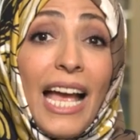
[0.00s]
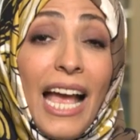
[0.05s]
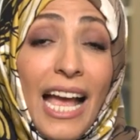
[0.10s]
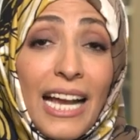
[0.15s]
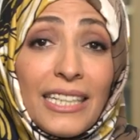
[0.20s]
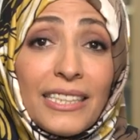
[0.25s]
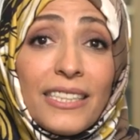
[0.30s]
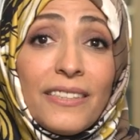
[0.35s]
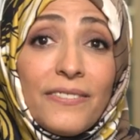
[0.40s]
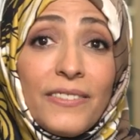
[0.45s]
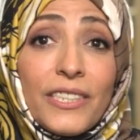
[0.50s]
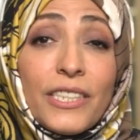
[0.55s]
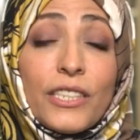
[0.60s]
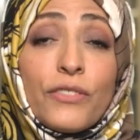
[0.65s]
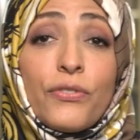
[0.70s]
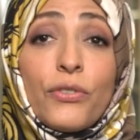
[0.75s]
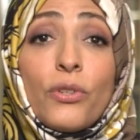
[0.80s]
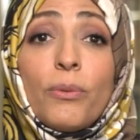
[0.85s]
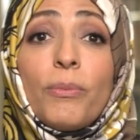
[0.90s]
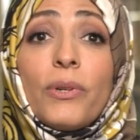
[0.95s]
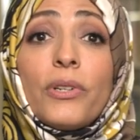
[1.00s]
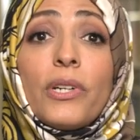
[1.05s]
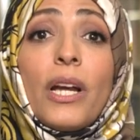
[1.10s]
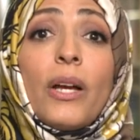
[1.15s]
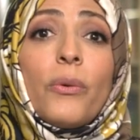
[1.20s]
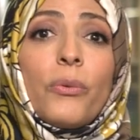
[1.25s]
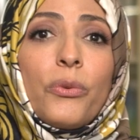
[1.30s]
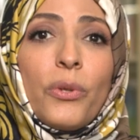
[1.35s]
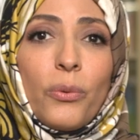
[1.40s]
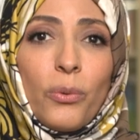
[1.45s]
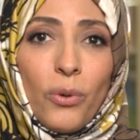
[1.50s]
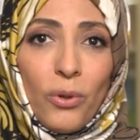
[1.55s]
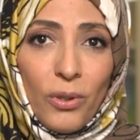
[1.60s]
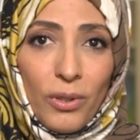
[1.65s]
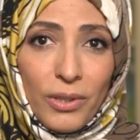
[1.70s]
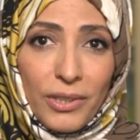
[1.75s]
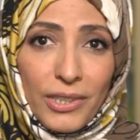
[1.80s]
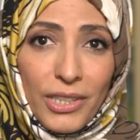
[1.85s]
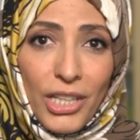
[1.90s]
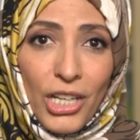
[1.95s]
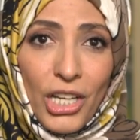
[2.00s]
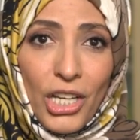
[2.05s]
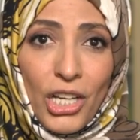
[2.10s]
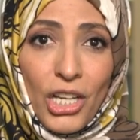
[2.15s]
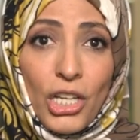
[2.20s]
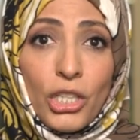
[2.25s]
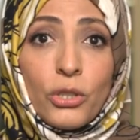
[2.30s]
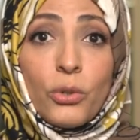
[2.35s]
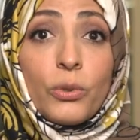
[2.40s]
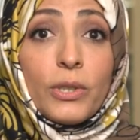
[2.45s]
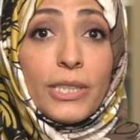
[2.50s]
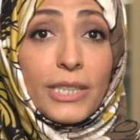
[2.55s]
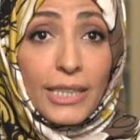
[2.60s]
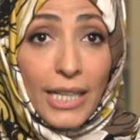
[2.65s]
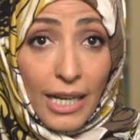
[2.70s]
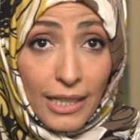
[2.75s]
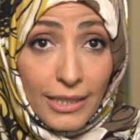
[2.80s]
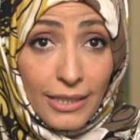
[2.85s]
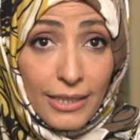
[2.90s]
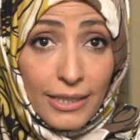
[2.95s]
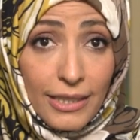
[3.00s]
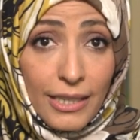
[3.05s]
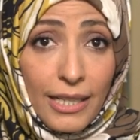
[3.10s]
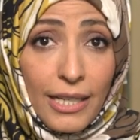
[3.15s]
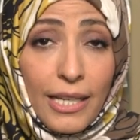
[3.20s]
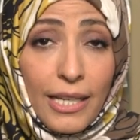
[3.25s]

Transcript: activists from around the world to discuss